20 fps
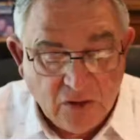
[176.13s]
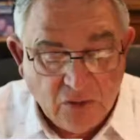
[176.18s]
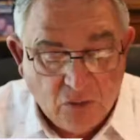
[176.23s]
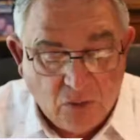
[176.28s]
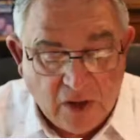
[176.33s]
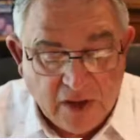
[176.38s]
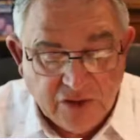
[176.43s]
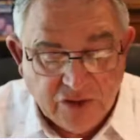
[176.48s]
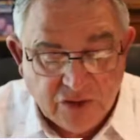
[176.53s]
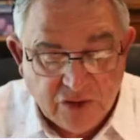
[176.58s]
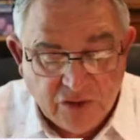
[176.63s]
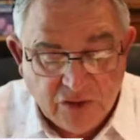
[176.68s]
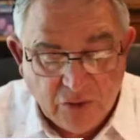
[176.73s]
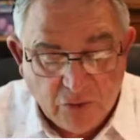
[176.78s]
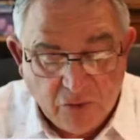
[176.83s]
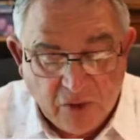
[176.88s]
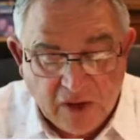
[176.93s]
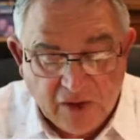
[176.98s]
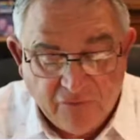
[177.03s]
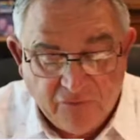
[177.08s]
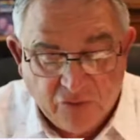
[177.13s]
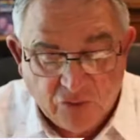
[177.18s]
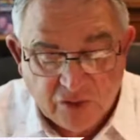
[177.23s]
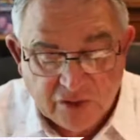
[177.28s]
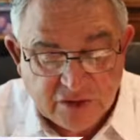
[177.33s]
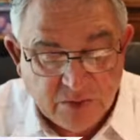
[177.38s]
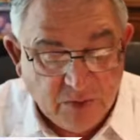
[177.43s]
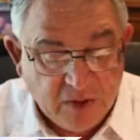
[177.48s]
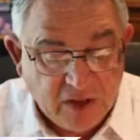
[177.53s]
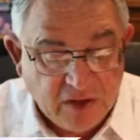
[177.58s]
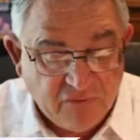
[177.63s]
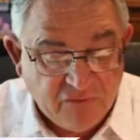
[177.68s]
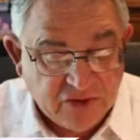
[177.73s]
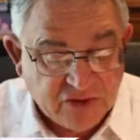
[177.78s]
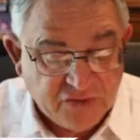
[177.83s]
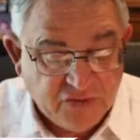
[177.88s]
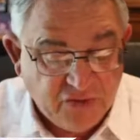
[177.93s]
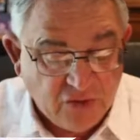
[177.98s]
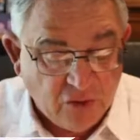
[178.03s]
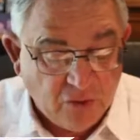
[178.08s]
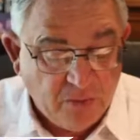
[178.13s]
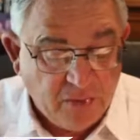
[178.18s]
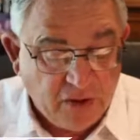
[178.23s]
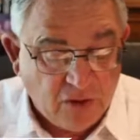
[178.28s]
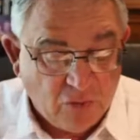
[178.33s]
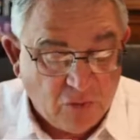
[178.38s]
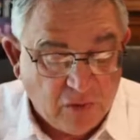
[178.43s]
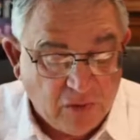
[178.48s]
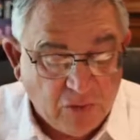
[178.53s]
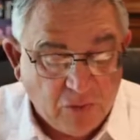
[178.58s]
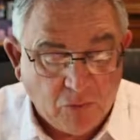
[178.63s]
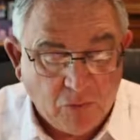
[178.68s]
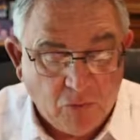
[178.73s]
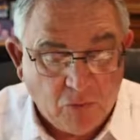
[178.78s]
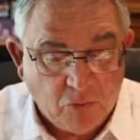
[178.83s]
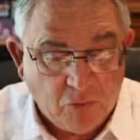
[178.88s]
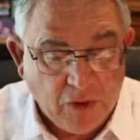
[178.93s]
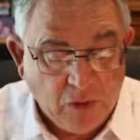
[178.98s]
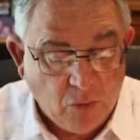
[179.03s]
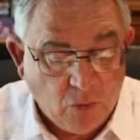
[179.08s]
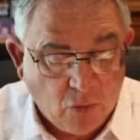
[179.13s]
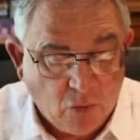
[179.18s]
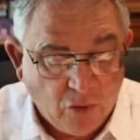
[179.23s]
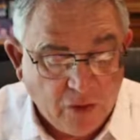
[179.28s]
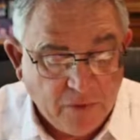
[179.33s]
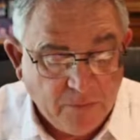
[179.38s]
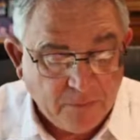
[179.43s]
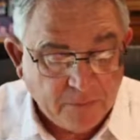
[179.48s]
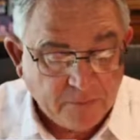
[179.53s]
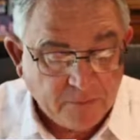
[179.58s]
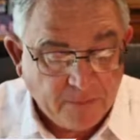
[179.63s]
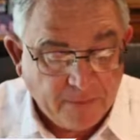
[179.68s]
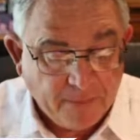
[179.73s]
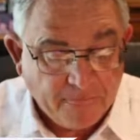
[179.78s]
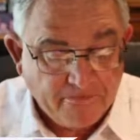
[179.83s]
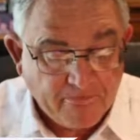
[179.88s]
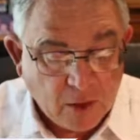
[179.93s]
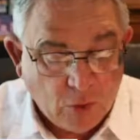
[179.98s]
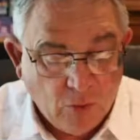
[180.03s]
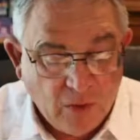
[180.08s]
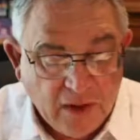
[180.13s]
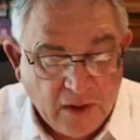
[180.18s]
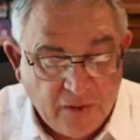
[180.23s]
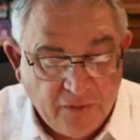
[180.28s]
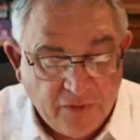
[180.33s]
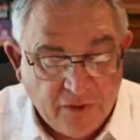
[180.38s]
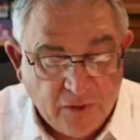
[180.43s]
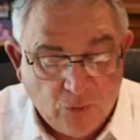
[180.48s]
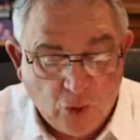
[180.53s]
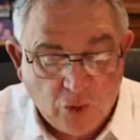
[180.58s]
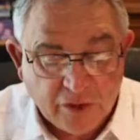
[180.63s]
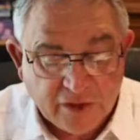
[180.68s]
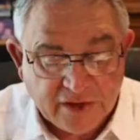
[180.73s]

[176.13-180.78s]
Why should the reinforcement of his fear be a reward? Well, the more